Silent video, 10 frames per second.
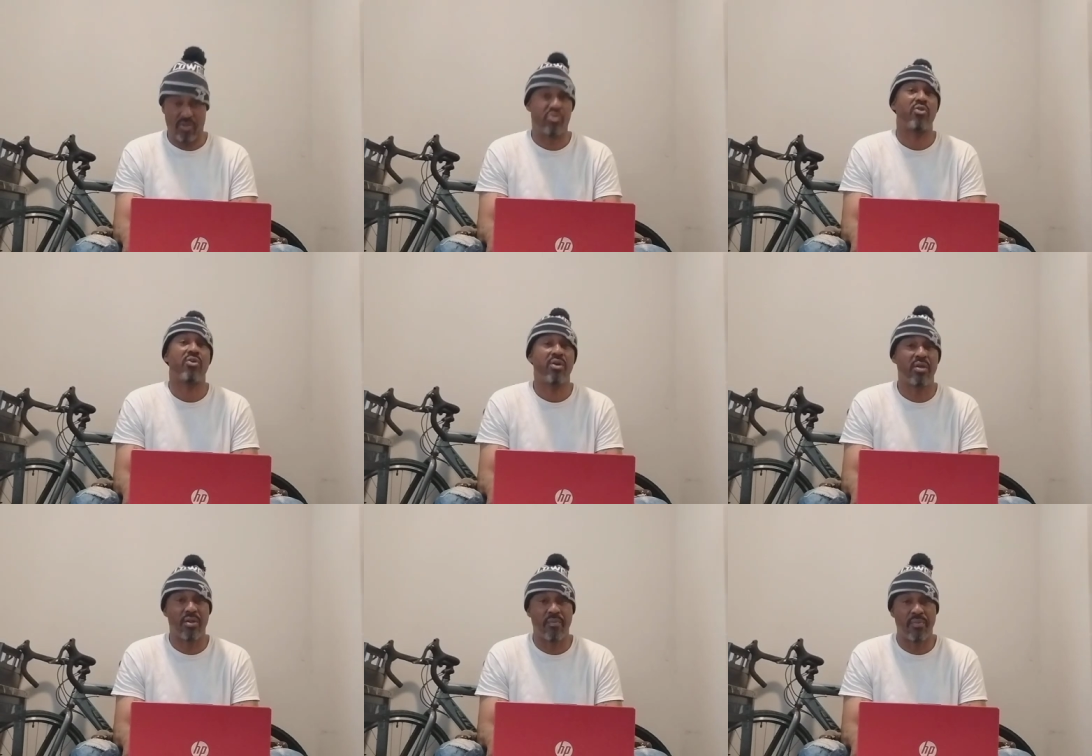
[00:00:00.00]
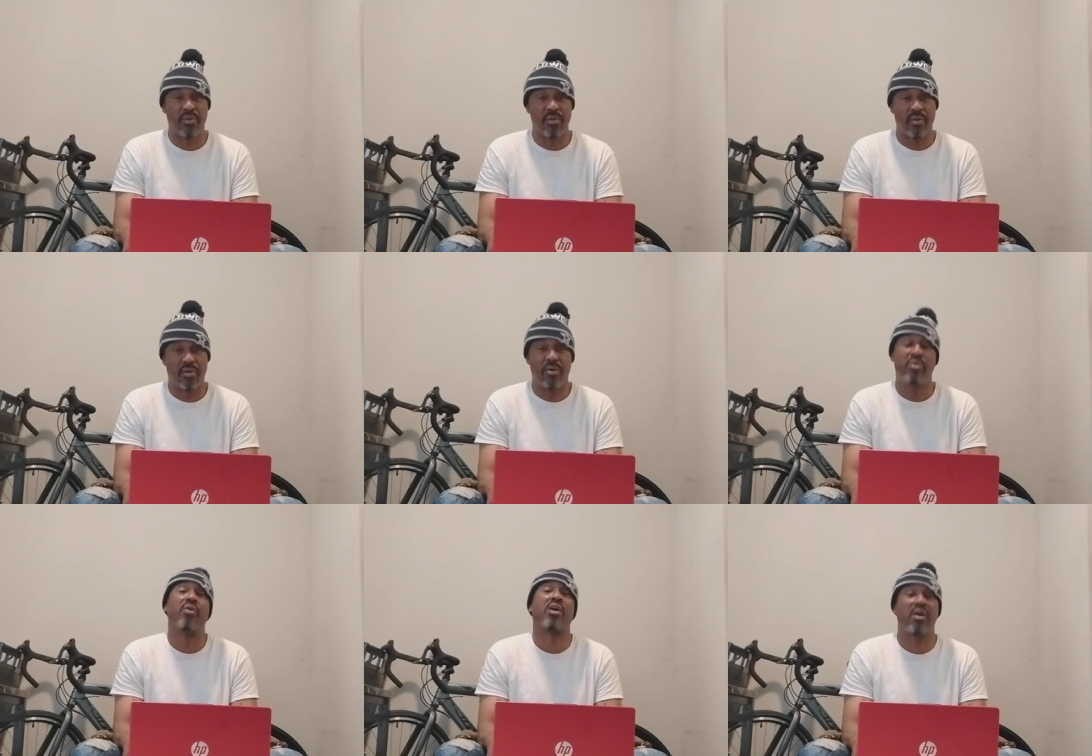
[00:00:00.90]
share
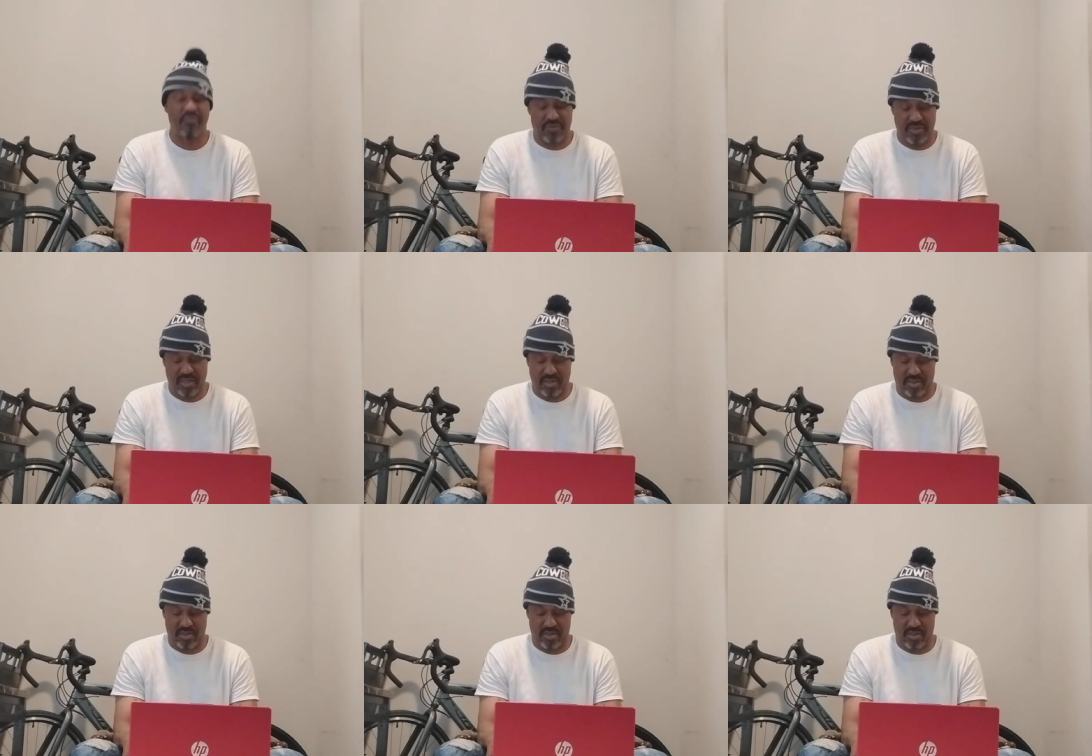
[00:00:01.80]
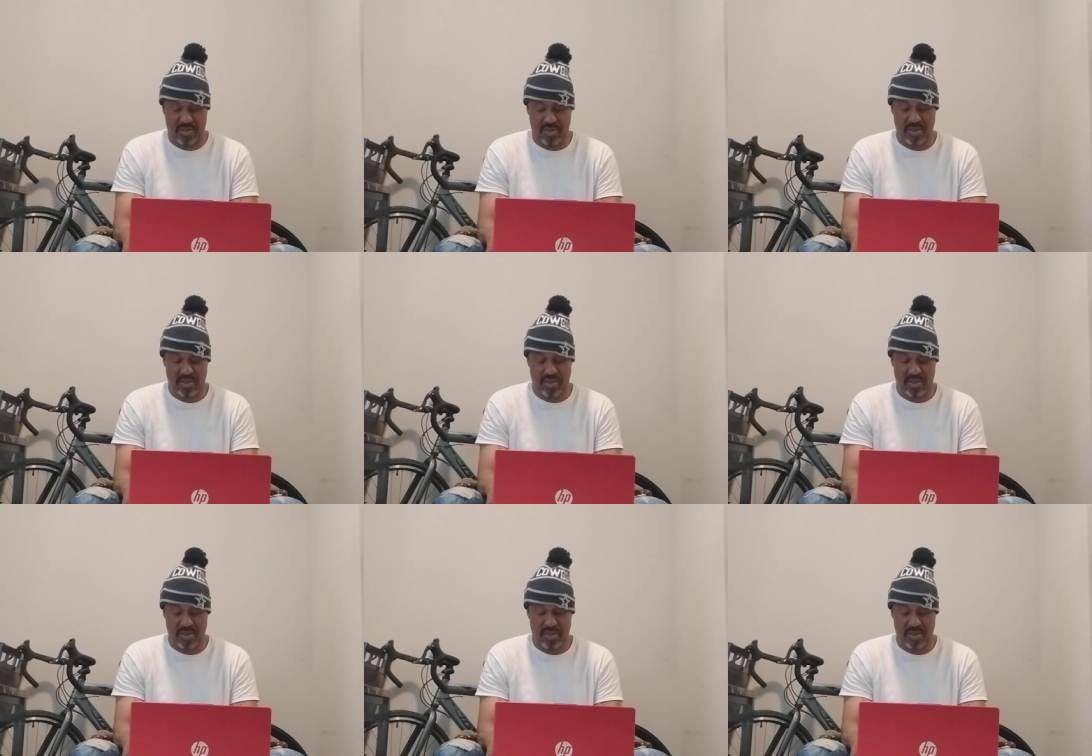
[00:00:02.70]
your confidences,